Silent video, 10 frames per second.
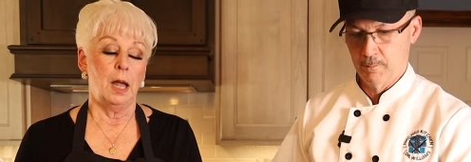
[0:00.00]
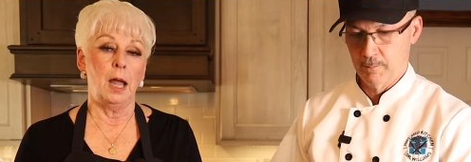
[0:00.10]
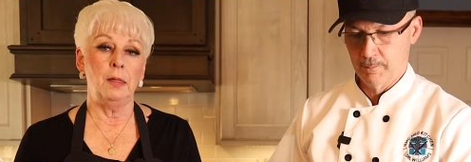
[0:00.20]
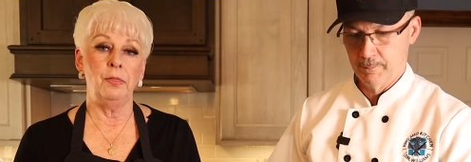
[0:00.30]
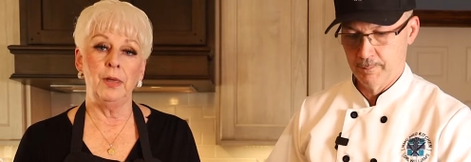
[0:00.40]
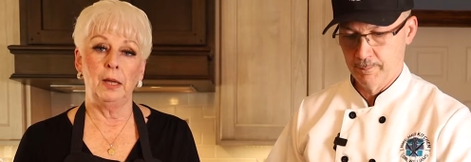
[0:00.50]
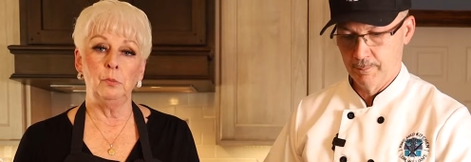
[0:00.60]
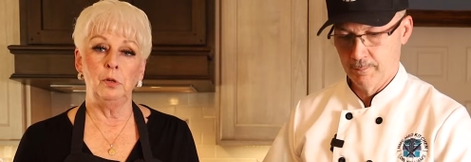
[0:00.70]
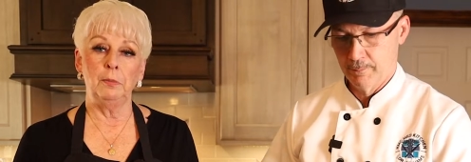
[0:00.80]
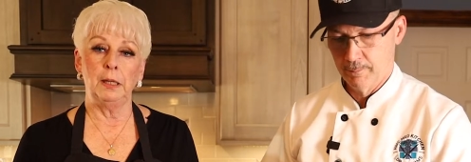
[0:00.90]
Speaker 1: and
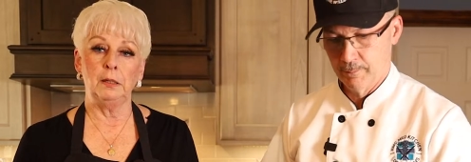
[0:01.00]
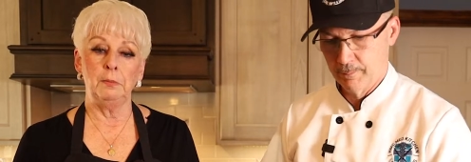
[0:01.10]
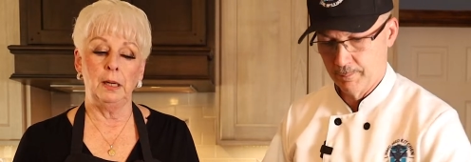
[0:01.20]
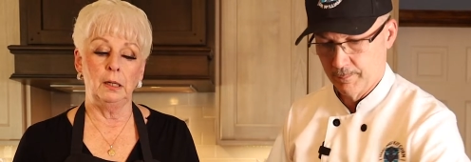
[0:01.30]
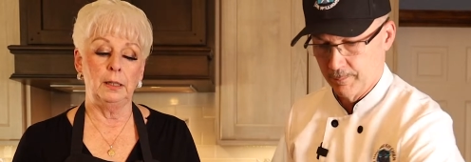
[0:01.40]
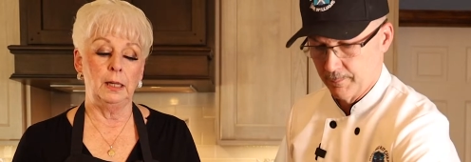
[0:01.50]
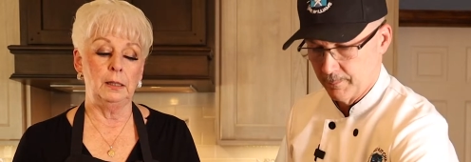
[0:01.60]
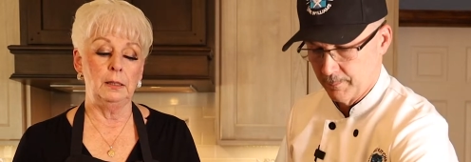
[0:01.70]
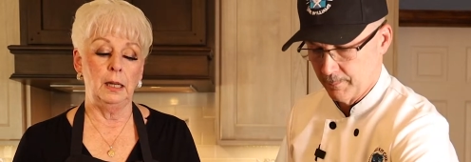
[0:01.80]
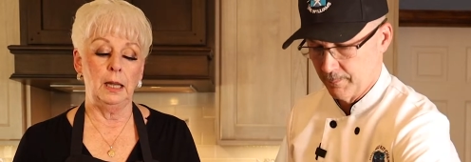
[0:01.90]
then we'll make the
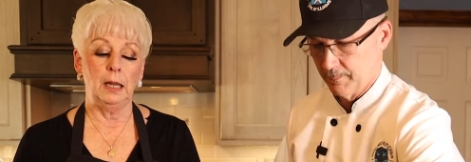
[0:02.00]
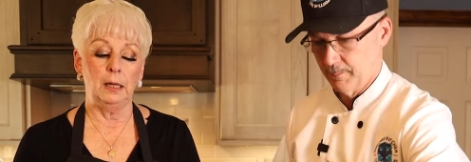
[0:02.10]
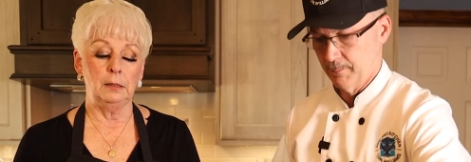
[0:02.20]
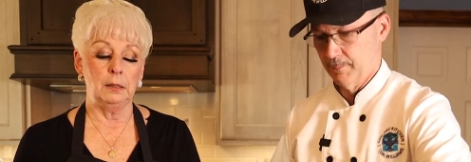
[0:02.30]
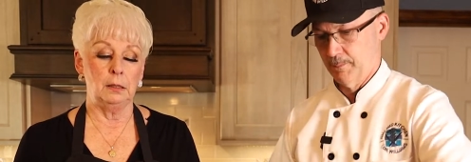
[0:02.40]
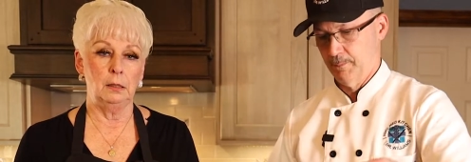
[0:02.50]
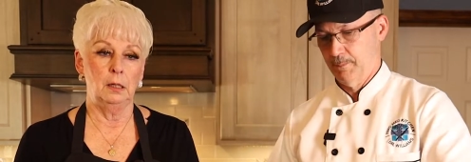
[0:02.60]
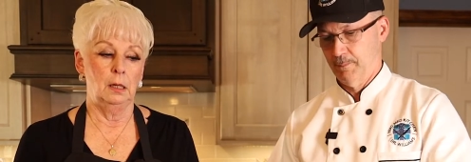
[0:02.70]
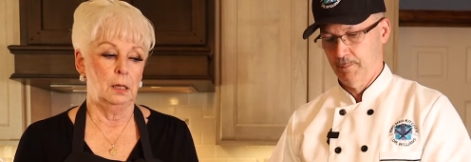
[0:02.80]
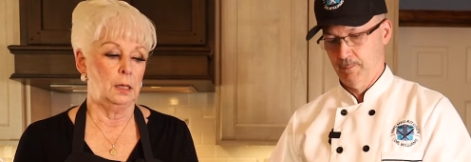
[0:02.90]
marinade and
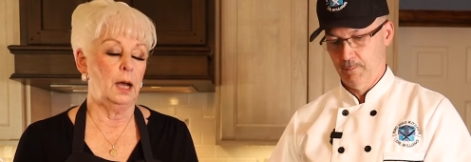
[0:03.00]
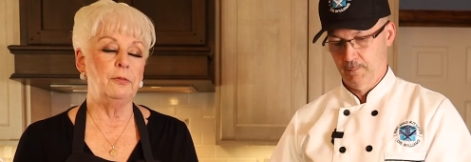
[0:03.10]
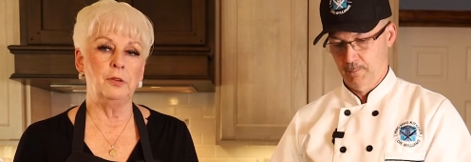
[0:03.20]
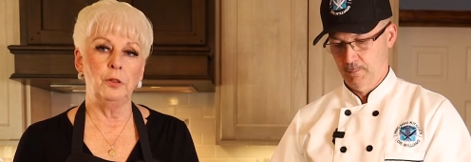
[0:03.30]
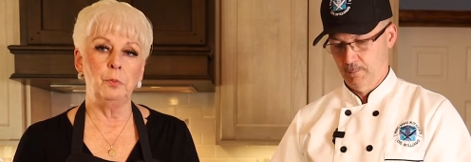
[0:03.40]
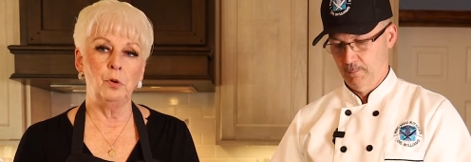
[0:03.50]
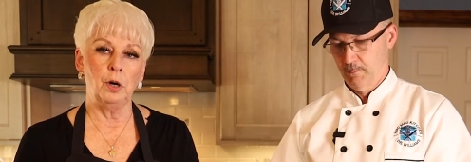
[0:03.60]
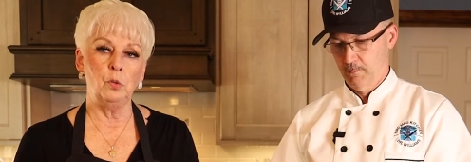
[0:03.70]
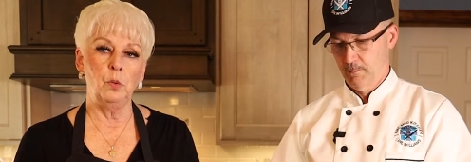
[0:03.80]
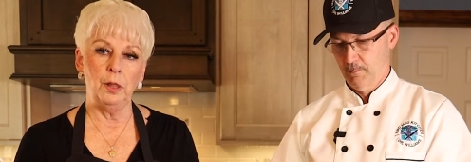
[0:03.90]
cover the
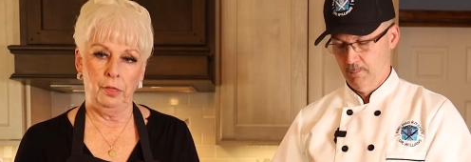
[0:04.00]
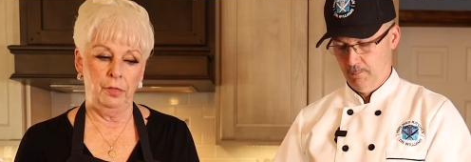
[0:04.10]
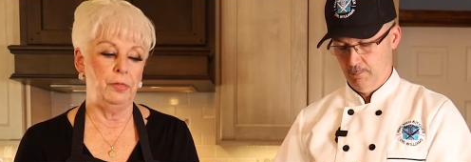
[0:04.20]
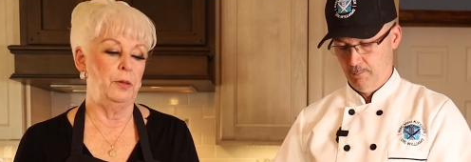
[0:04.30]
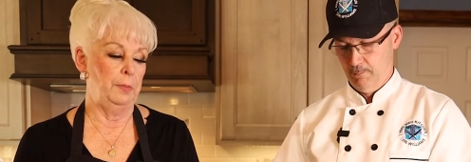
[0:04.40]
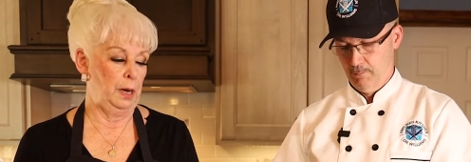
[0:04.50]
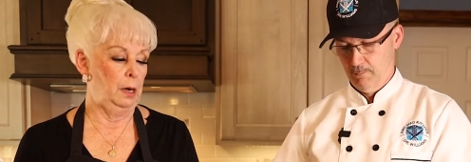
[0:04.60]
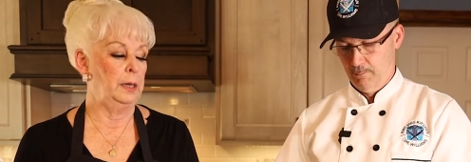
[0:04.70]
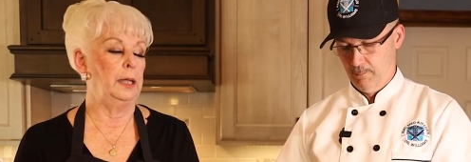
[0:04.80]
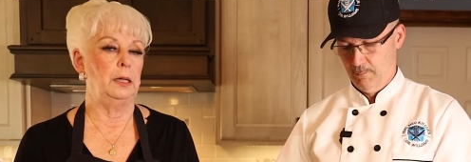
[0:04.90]
pork with the
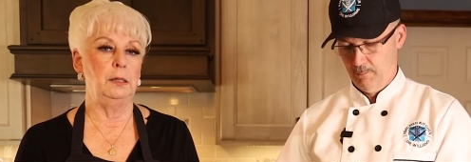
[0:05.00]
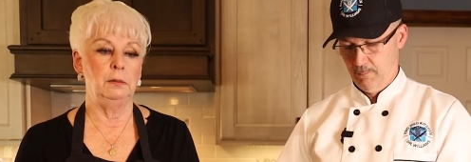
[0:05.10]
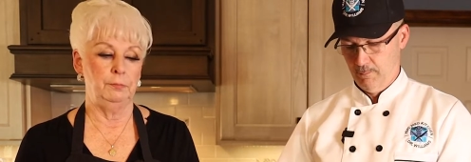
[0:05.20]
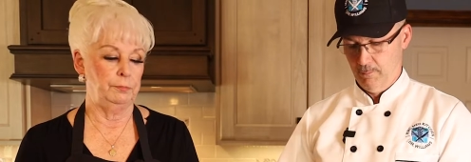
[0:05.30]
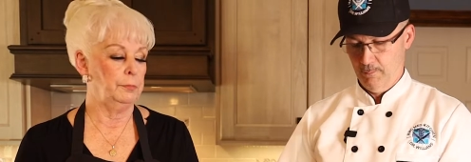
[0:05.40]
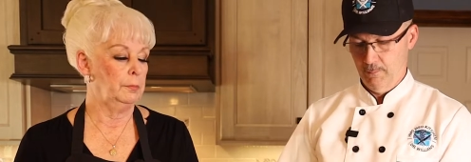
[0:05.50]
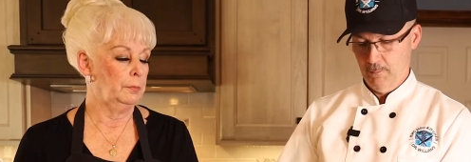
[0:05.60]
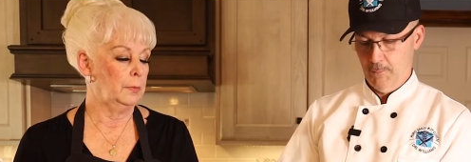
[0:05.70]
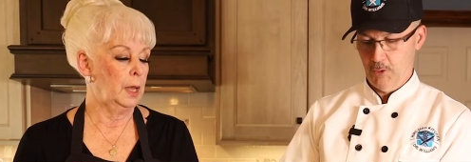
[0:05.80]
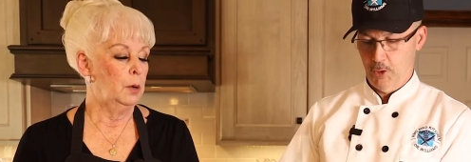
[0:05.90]
marinade.
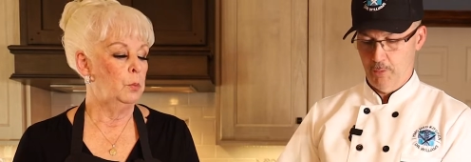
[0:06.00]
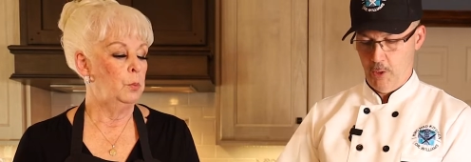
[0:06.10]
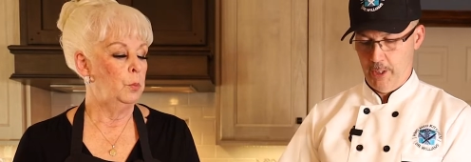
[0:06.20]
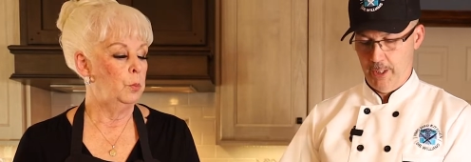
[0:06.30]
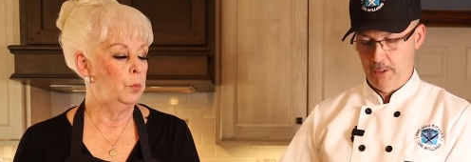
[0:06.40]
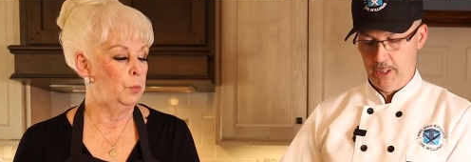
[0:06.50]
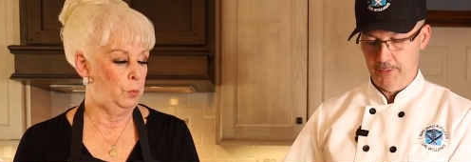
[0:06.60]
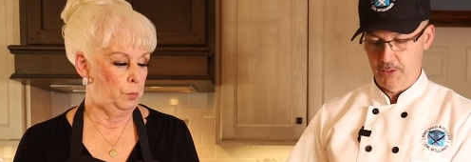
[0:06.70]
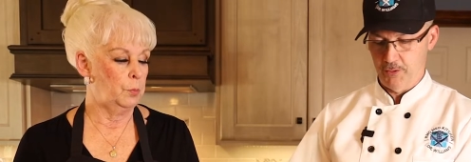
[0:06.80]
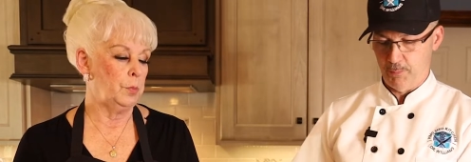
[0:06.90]
Speaker 2: So you've already
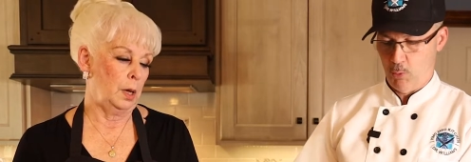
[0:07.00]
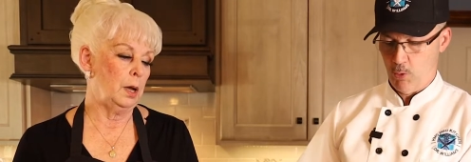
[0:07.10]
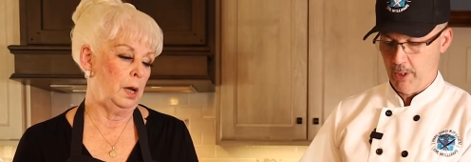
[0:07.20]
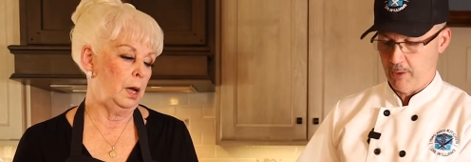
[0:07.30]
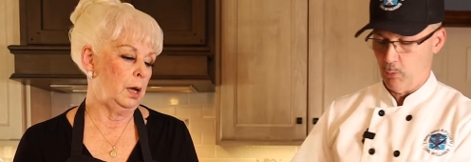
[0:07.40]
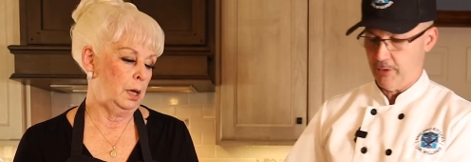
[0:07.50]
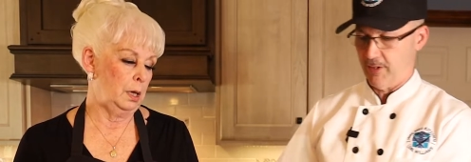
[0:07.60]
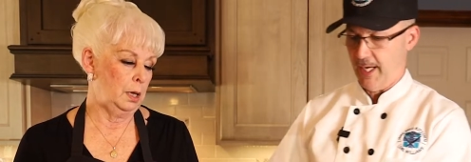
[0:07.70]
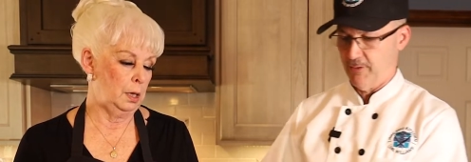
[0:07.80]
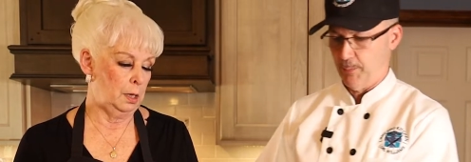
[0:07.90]
cut this pork. What
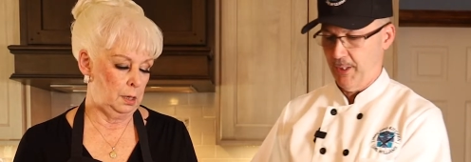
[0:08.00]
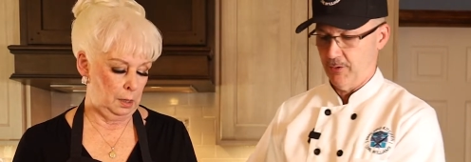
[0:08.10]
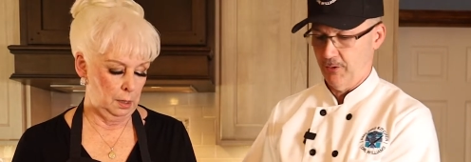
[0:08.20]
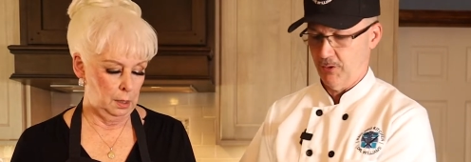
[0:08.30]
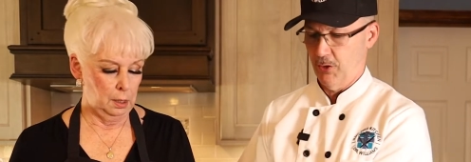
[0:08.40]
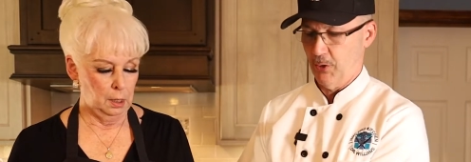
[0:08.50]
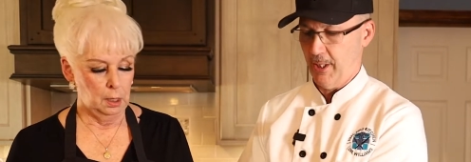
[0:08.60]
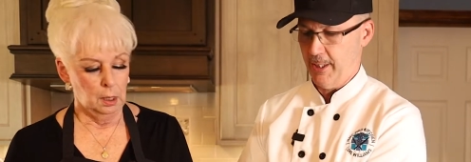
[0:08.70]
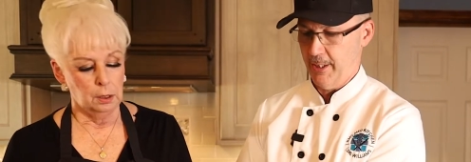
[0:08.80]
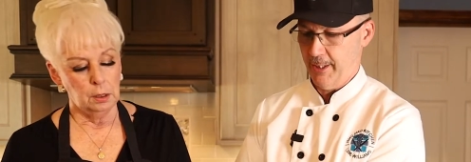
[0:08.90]
size pieces do you
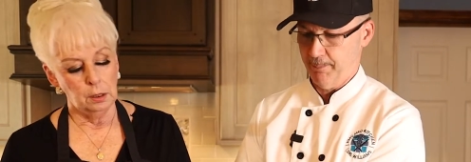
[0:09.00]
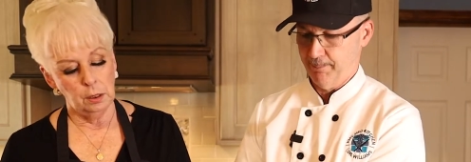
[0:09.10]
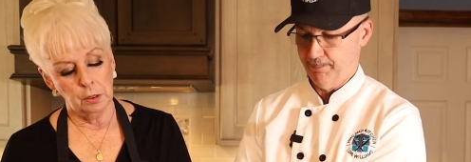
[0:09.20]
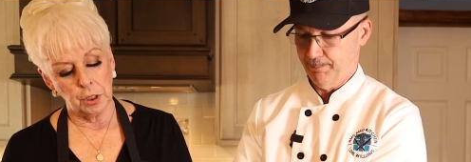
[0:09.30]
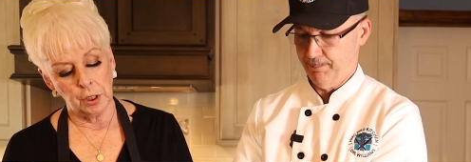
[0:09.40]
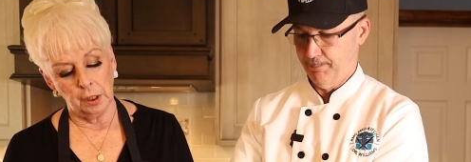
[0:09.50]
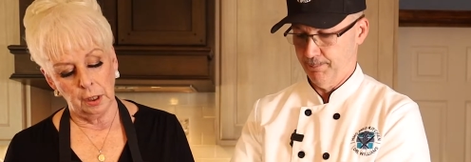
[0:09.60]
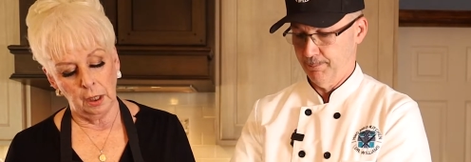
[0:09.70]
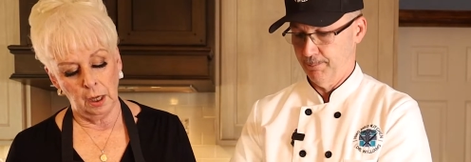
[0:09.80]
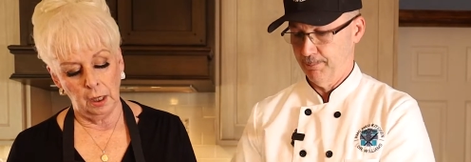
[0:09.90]
cut it in?
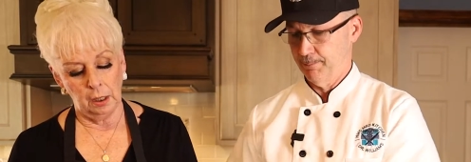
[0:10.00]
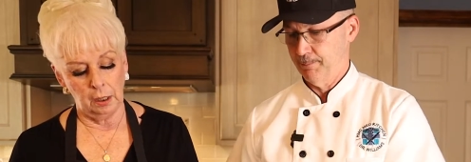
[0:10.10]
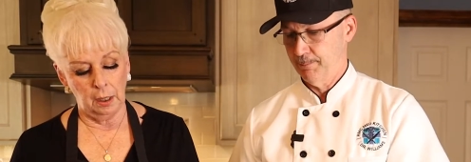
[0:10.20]
Speaker 1: Usually uh,